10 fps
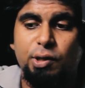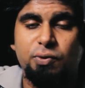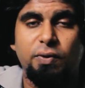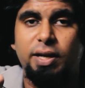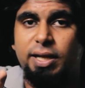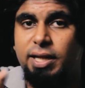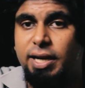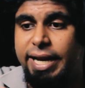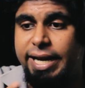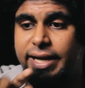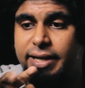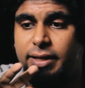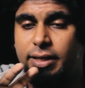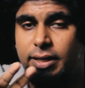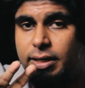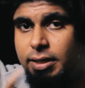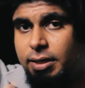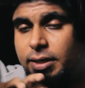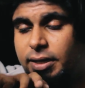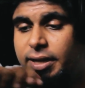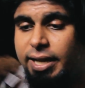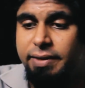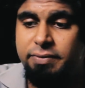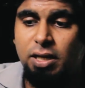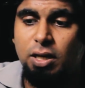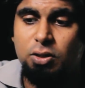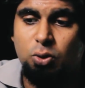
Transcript: useful in the night drives.